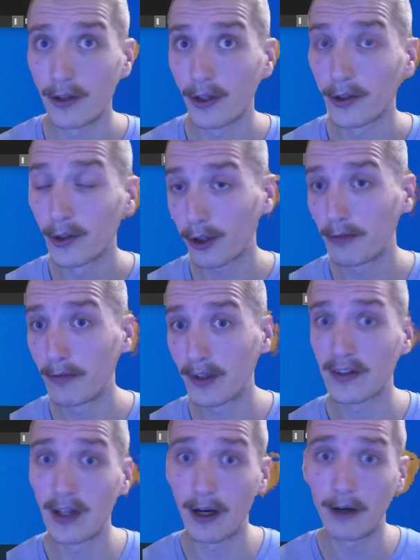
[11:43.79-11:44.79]
your
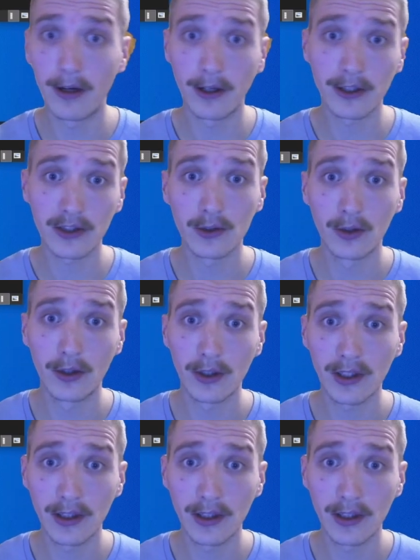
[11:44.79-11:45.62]
documents now are stored